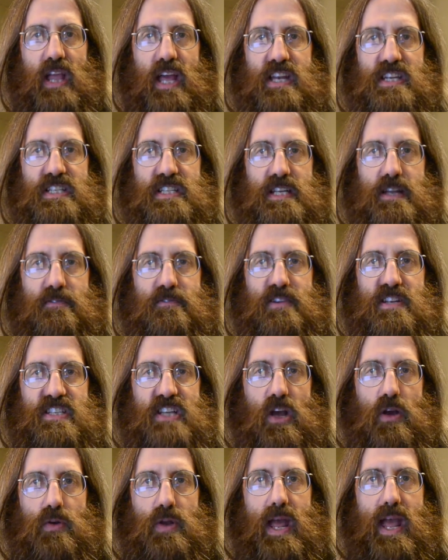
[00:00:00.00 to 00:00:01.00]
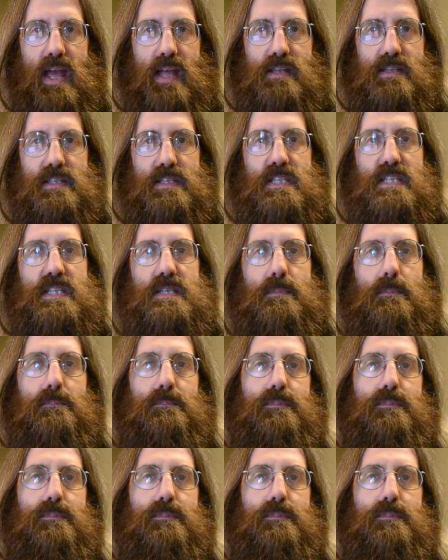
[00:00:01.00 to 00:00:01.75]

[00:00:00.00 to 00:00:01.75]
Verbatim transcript: entity for its own ends.